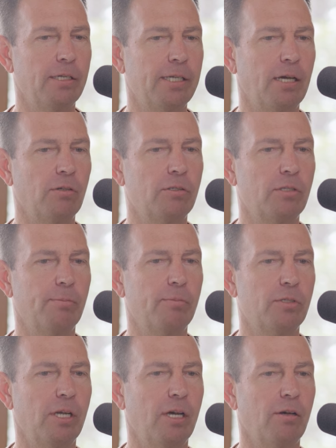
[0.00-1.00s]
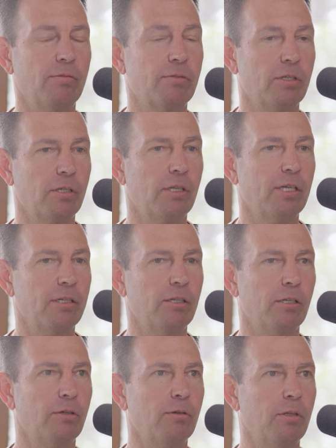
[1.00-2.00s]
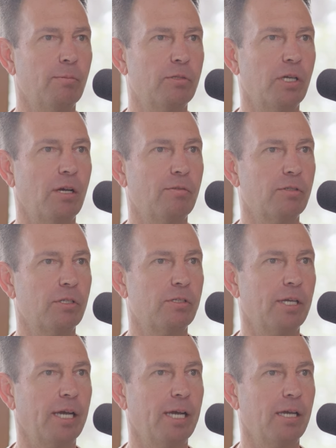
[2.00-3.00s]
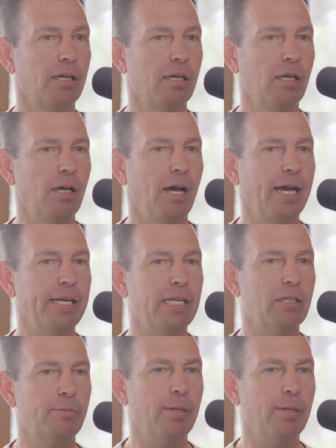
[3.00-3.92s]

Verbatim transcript: tells themselves that they delude themselves to say, "I need to